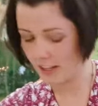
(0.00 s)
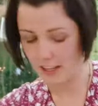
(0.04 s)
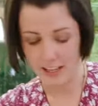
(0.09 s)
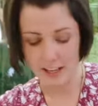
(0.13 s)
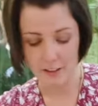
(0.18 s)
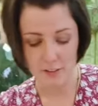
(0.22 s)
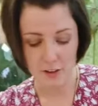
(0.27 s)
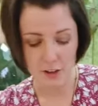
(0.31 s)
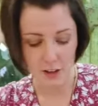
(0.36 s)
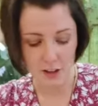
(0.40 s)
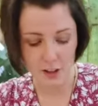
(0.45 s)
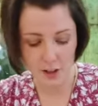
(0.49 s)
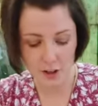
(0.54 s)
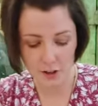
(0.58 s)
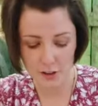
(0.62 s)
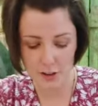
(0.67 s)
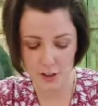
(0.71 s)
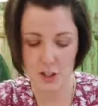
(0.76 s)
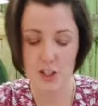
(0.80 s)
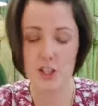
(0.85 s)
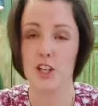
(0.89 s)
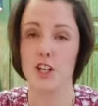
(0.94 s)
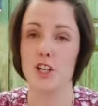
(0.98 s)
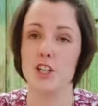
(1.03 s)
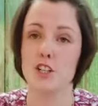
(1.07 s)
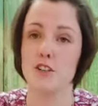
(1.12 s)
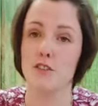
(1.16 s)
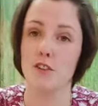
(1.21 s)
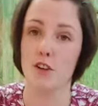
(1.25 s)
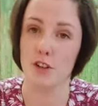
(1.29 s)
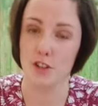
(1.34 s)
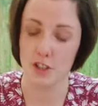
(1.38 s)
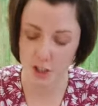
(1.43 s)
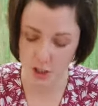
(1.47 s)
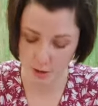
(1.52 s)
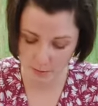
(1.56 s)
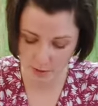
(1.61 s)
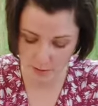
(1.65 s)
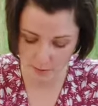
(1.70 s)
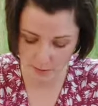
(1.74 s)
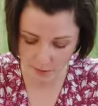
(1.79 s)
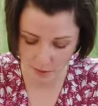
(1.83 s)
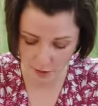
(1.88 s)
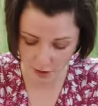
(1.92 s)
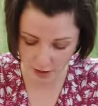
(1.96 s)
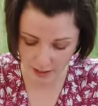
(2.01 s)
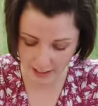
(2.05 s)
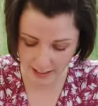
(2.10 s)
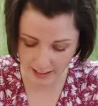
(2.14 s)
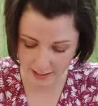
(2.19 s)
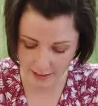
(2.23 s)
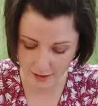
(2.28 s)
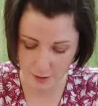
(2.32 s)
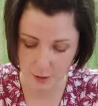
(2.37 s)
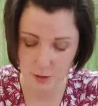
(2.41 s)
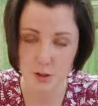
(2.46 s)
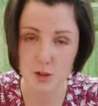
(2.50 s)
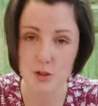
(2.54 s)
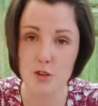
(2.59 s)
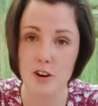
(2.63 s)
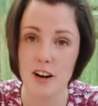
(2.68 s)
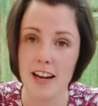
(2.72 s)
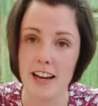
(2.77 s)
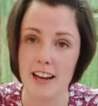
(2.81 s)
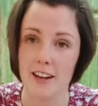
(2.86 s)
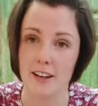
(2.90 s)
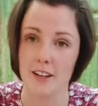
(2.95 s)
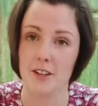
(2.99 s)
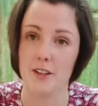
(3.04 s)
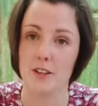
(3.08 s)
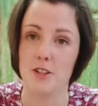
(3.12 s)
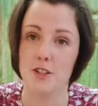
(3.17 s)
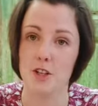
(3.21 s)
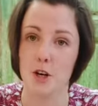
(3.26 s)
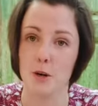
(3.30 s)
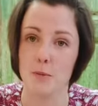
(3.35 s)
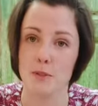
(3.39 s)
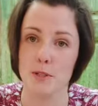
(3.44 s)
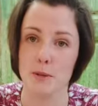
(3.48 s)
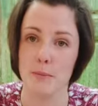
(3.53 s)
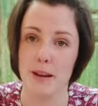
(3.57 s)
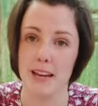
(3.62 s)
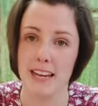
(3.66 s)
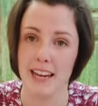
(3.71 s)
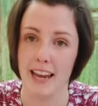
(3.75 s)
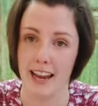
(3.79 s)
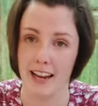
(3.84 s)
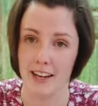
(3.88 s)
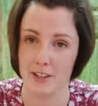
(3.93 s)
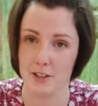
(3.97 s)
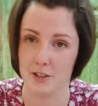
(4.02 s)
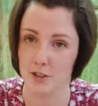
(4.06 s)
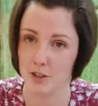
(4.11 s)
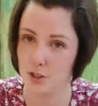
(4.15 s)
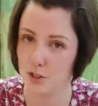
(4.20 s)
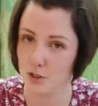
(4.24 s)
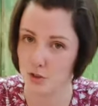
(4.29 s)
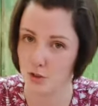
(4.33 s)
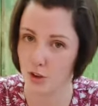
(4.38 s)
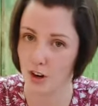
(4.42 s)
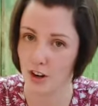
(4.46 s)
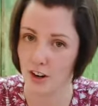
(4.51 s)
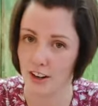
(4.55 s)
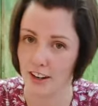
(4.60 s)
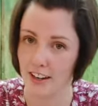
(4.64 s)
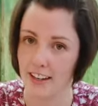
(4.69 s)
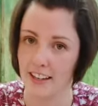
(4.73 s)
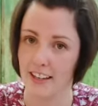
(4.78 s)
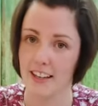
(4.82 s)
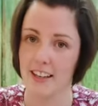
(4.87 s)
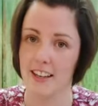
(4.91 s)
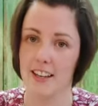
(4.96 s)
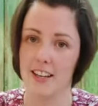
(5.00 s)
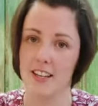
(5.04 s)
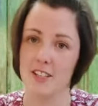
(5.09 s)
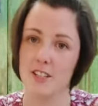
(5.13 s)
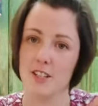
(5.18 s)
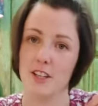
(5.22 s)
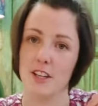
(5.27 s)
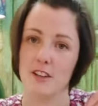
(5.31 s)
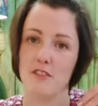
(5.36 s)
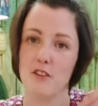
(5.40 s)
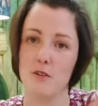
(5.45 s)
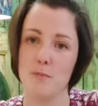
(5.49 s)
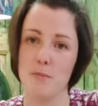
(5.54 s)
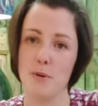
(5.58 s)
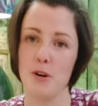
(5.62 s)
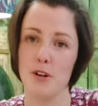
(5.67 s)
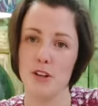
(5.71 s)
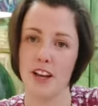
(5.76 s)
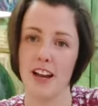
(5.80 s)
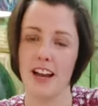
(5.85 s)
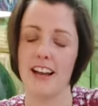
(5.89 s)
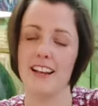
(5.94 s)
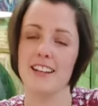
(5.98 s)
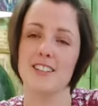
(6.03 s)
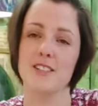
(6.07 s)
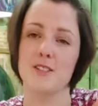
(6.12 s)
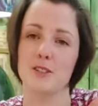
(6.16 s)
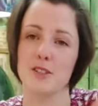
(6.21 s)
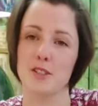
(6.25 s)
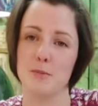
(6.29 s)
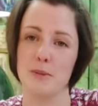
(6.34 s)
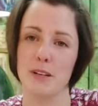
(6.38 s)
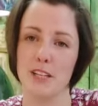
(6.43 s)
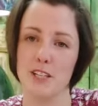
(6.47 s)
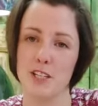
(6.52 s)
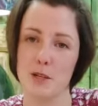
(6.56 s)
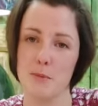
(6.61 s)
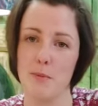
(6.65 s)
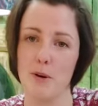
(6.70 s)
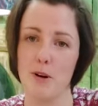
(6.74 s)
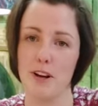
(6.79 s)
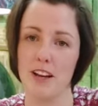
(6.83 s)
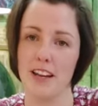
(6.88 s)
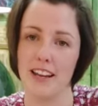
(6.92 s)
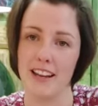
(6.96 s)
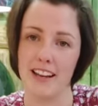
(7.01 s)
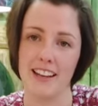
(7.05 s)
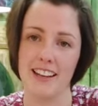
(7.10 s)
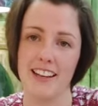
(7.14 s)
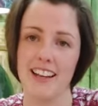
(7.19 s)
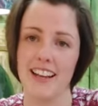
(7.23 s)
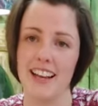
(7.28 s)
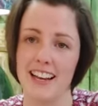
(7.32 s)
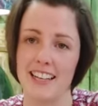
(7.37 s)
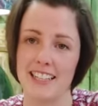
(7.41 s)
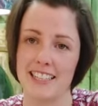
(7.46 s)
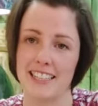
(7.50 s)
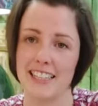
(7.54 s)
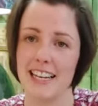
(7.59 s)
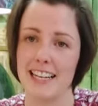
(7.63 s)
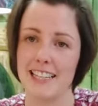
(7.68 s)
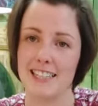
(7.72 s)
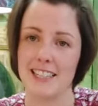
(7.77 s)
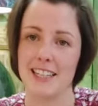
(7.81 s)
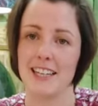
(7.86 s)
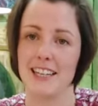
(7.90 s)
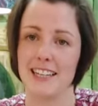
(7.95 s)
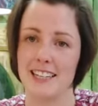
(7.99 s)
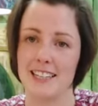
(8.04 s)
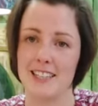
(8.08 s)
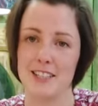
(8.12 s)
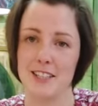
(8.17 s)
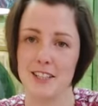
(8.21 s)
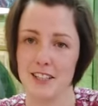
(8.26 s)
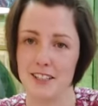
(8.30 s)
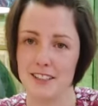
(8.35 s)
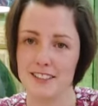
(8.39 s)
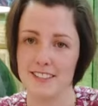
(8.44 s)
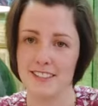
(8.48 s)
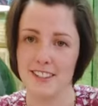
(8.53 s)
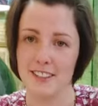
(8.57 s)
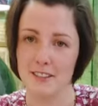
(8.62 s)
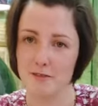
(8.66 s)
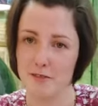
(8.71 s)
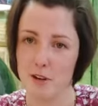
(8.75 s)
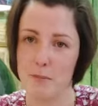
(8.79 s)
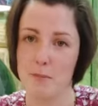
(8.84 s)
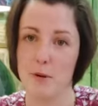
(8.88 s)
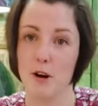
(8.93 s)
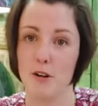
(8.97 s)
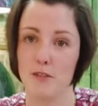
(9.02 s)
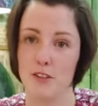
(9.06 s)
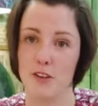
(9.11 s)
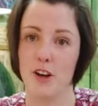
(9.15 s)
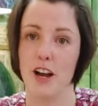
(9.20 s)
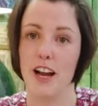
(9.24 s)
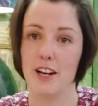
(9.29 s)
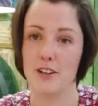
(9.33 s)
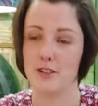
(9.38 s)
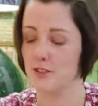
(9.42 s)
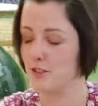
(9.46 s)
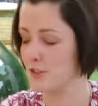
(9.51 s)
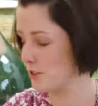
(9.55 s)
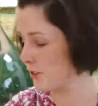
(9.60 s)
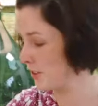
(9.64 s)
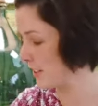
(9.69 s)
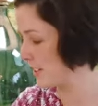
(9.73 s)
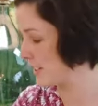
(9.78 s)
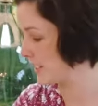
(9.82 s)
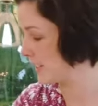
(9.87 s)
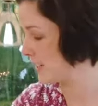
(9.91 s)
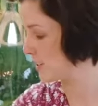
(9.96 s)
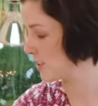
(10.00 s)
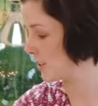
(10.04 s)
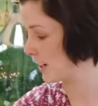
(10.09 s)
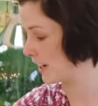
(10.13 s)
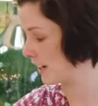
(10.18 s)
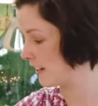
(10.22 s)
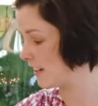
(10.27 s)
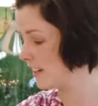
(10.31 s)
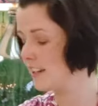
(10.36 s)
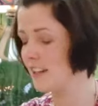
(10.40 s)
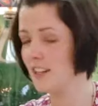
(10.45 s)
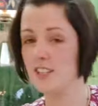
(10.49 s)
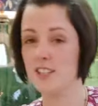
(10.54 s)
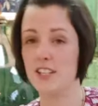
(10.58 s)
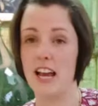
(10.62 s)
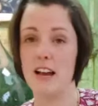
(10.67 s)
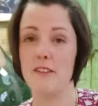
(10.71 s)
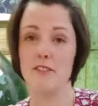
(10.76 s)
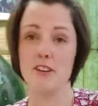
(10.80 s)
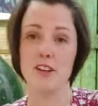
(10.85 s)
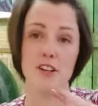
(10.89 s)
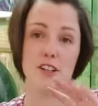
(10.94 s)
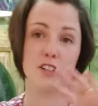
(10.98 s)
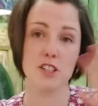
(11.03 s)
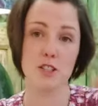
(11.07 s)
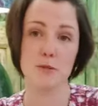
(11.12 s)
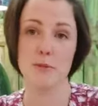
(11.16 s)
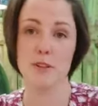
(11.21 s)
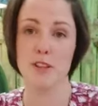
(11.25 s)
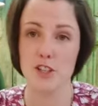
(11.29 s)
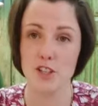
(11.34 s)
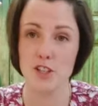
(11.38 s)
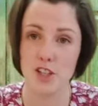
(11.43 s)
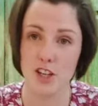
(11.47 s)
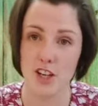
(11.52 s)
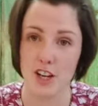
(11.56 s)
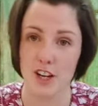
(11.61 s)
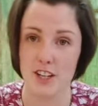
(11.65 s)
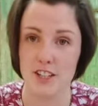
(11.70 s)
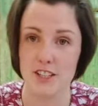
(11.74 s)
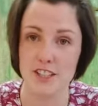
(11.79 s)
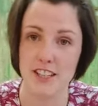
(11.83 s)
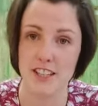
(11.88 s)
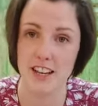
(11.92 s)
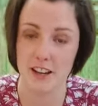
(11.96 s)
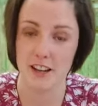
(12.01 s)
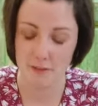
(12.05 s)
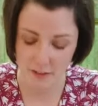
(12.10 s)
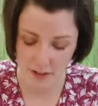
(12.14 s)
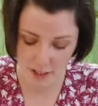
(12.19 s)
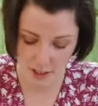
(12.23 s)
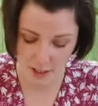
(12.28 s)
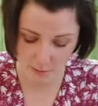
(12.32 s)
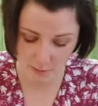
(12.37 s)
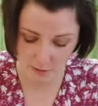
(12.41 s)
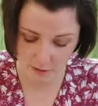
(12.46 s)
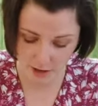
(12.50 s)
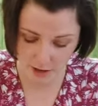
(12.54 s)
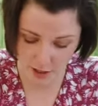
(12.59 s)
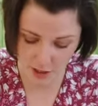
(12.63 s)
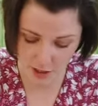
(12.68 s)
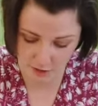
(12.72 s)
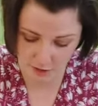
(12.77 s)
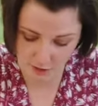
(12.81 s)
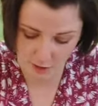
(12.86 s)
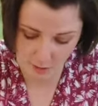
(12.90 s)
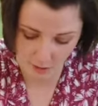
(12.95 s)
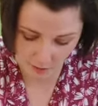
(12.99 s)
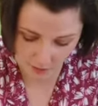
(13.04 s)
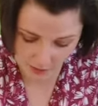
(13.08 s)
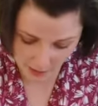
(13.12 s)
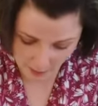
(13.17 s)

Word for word: If you look at other shirts you've got, some of them have got like a little triangle at the top to make it extra strong, so that if you put your hand or something into your pocket, it's less likely to rip off. You've got extra strong stitching. So have a look at some other shirts for inspiration if you want.